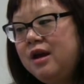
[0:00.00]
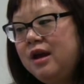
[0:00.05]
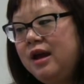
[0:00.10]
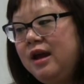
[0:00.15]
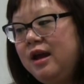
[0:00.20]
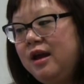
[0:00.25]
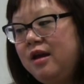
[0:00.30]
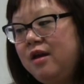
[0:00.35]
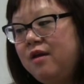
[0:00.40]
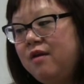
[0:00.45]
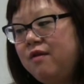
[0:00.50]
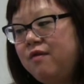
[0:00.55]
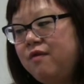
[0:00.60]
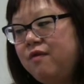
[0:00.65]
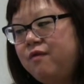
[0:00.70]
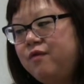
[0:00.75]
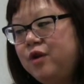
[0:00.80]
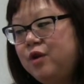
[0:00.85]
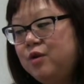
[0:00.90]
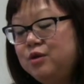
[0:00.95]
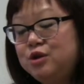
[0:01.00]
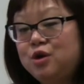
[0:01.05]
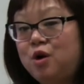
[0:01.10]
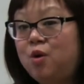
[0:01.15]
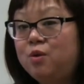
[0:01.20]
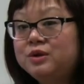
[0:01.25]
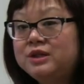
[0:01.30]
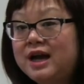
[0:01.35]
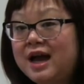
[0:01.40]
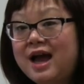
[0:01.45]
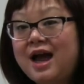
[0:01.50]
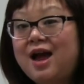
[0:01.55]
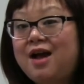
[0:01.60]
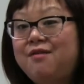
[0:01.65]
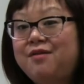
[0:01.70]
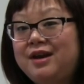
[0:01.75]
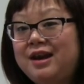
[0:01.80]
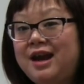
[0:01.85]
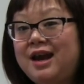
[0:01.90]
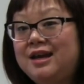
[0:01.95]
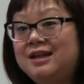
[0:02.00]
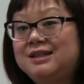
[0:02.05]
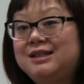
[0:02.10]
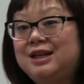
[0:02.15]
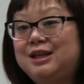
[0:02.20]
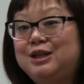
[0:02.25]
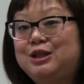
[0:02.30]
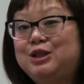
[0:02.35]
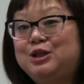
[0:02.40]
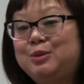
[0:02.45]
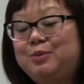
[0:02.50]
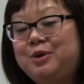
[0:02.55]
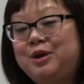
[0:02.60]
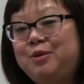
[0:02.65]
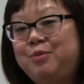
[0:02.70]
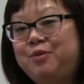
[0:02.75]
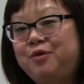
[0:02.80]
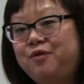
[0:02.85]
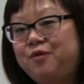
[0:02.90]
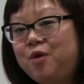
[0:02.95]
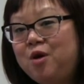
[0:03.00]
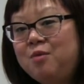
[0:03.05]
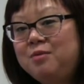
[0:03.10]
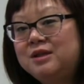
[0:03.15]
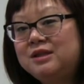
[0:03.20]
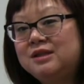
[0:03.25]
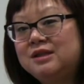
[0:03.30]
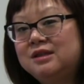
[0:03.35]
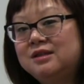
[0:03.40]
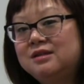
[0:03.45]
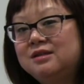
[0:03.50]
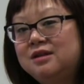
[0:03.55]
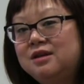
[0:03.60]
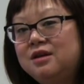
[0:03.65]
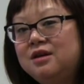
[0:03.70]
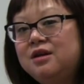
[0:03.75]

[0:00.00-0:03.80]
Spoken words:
if you don't have an ASL interpreted performances,